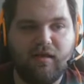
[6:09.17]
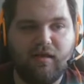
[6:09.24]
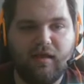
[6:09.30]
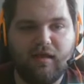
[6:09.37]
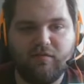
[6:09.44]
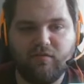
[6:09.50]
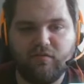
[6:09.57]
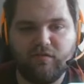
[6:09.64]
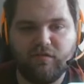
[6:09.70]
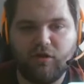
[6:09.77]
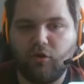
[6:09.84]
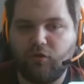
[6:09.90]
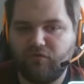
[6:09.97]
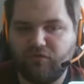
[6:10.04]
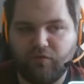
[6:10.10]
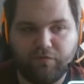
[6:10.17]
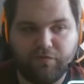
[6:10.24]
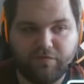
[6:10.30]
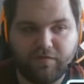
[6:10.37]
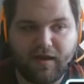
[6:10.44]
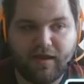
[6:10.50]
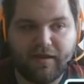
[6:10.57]
as you see, also
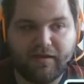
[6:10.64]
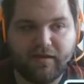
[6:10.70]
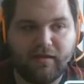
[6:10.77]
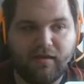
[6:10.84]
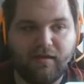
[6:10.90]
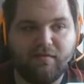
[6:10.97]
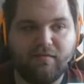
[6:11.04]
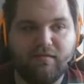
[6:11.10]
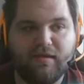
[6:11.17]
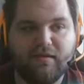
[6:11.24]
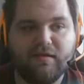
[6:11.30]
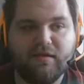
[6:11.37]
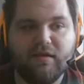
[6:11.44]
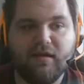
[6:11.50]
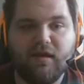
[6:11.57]
fine, as said,